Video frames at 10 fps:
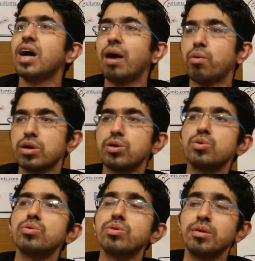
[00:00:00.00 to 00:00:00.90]
I wanted
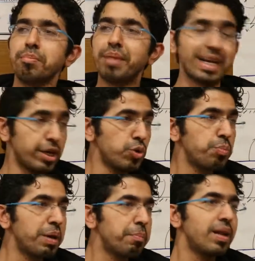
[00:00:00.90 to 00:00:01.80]
to meet new
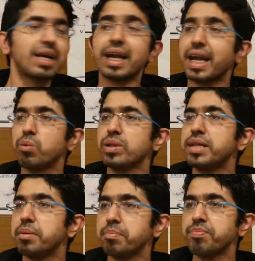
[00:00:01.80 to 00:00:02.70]
people, connect with
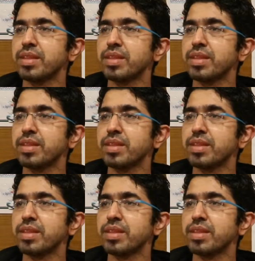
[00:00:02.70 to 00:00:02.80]
them,